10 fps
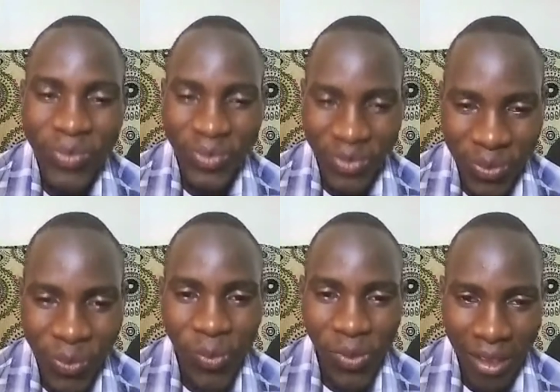I find it
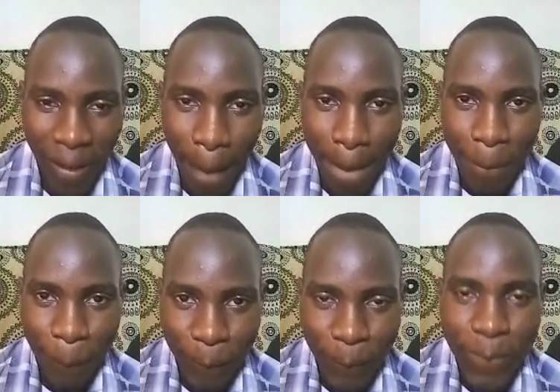extremely
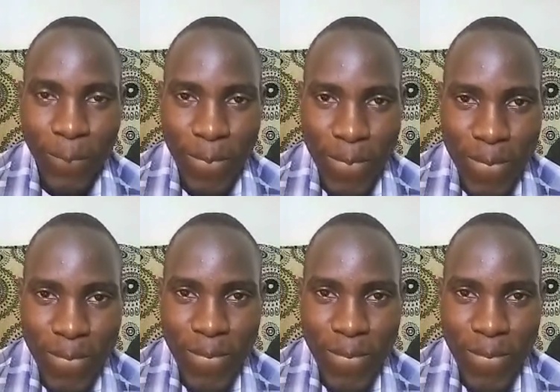interesting to hear